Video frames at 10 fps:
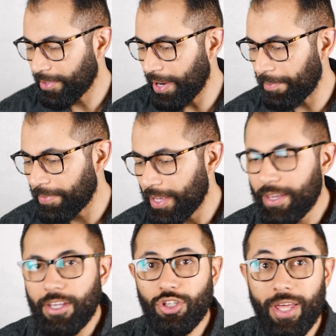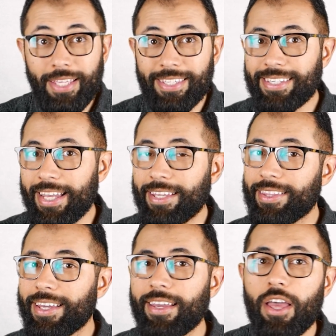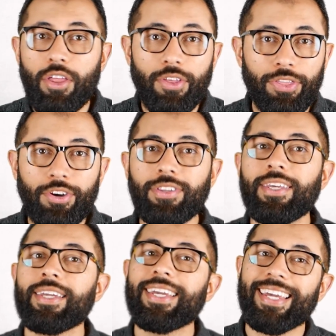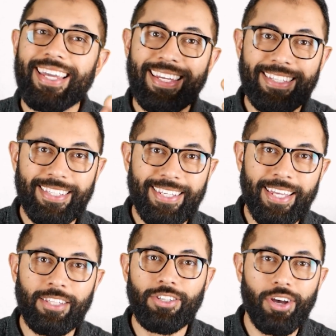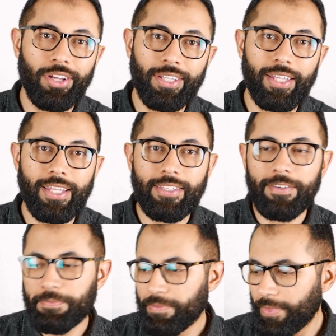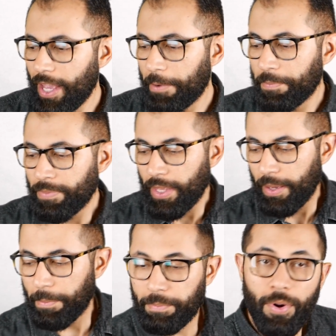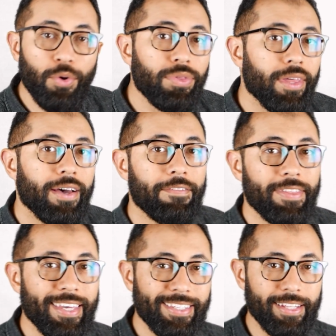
right? So that's the second thing. The third thing is the tint on the lens. Now, both of these